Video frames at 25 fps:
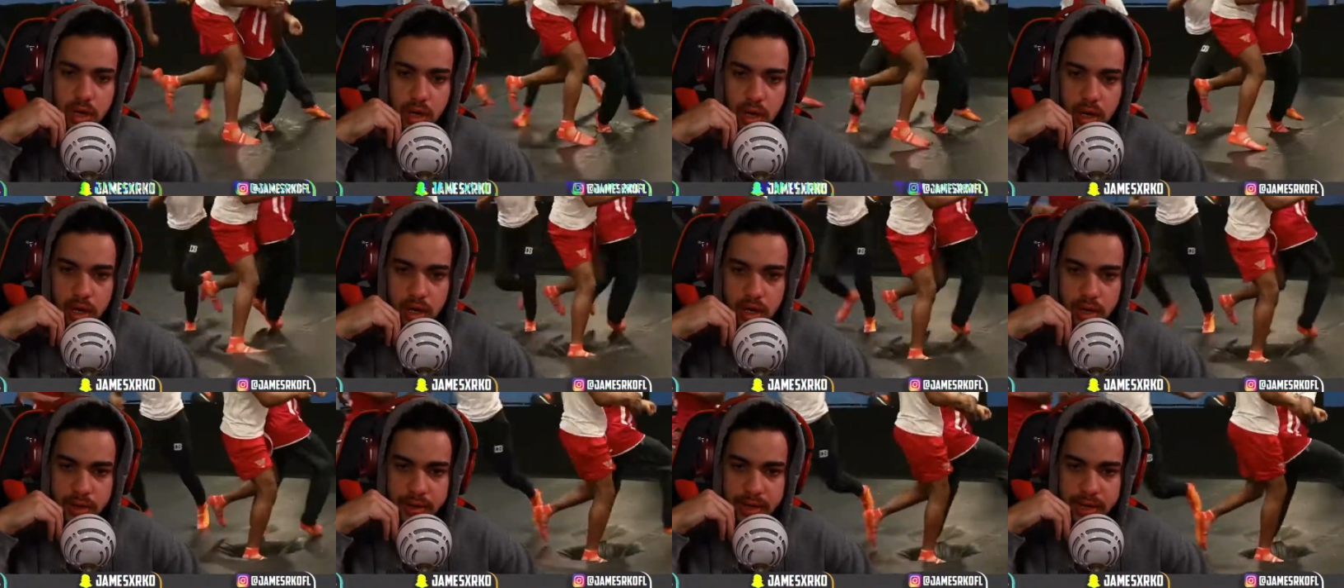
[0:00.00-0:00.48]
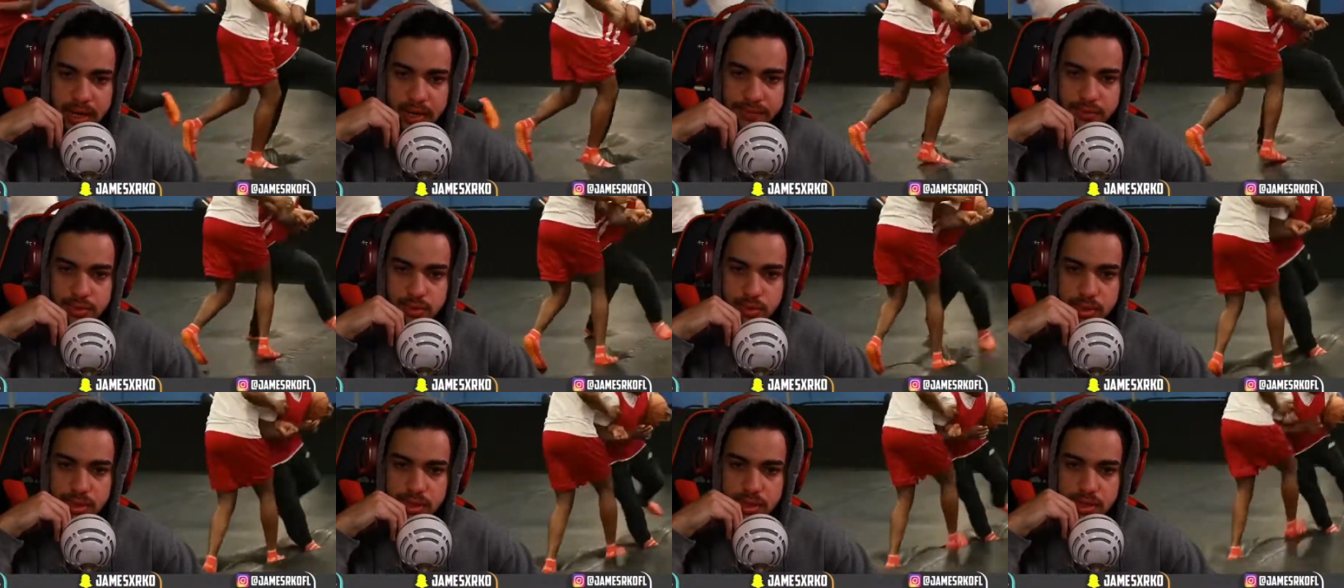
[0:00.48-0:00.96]
Oh,
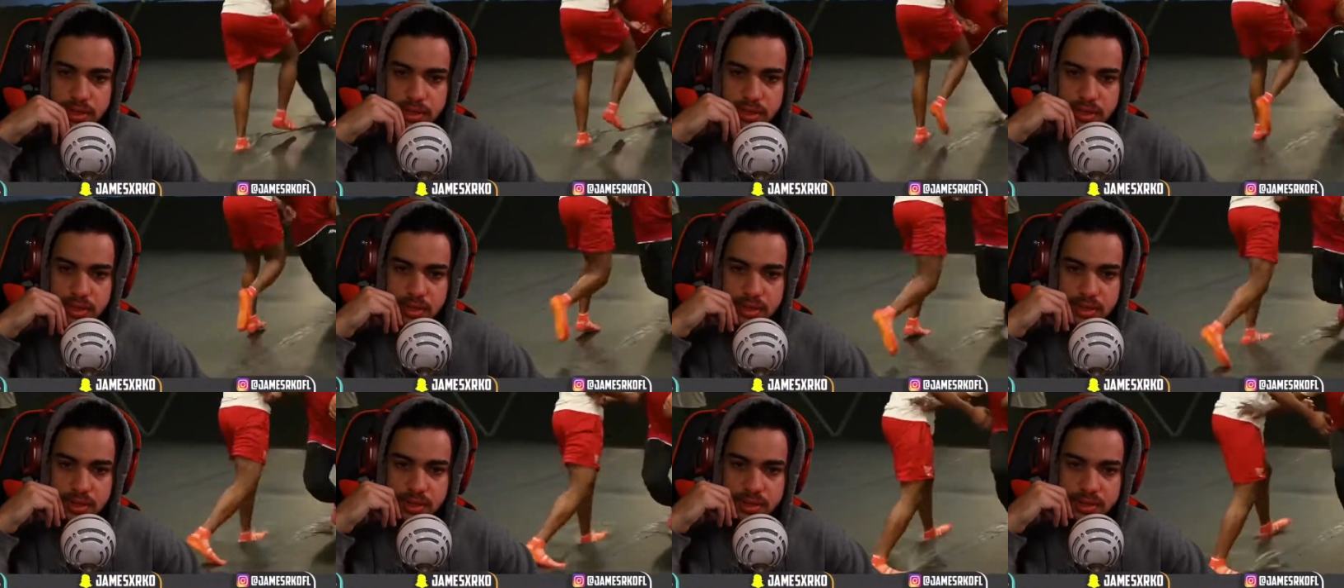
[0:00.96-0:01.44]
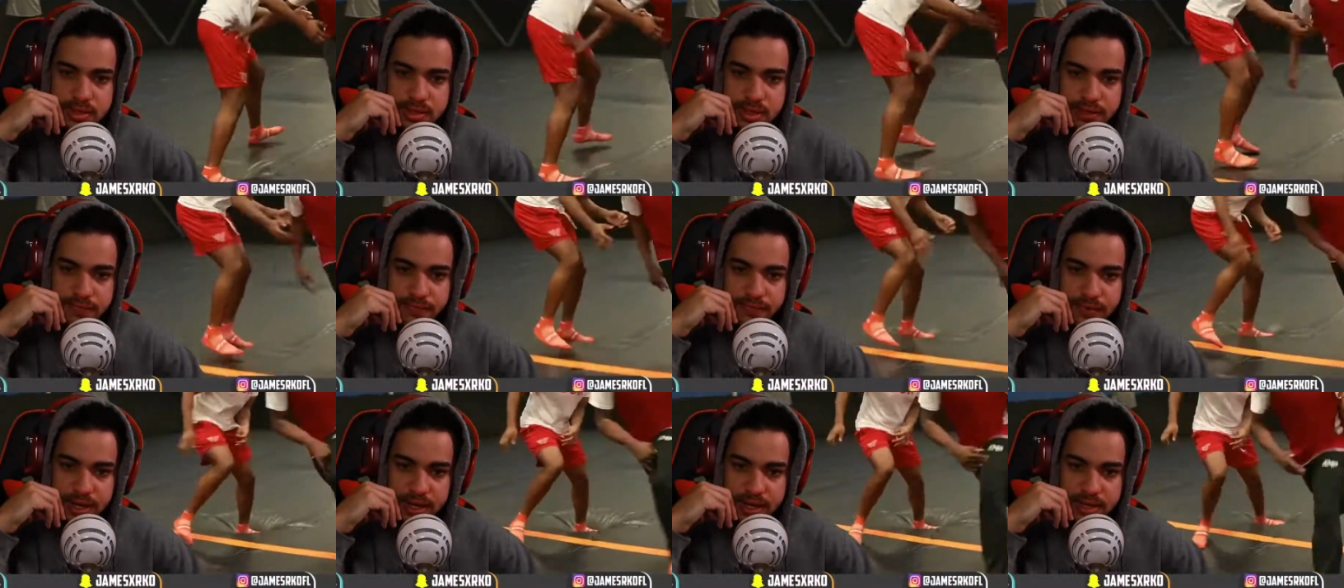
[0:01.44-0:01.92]
Davis with the
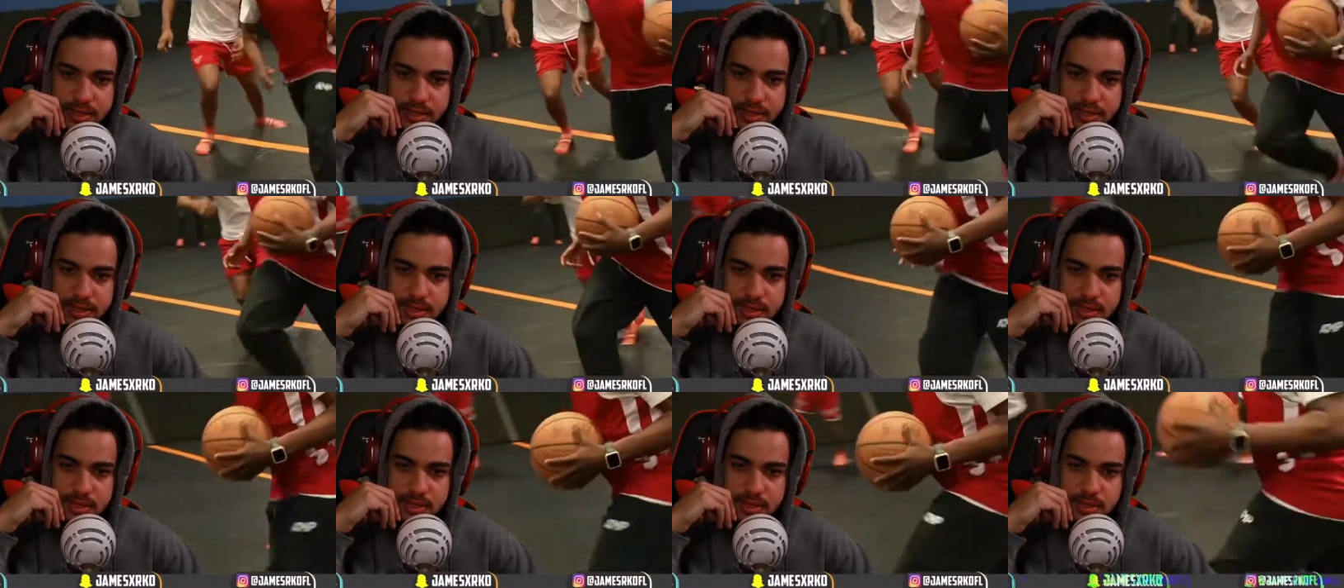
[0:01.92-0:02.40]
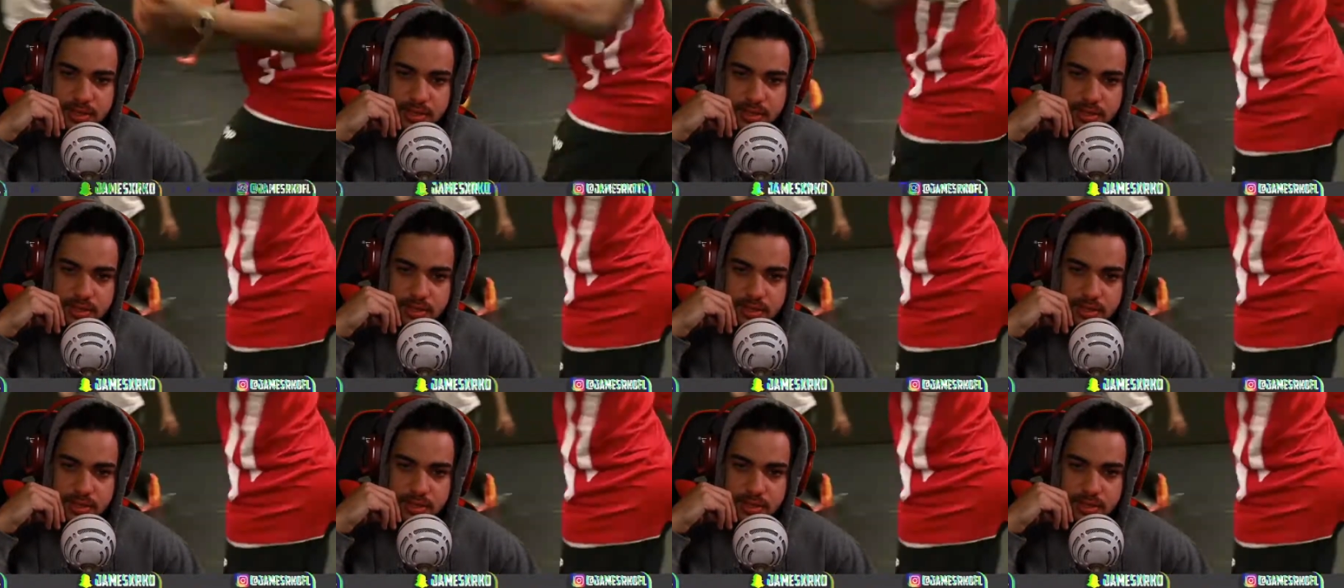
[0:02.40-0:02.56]
defense.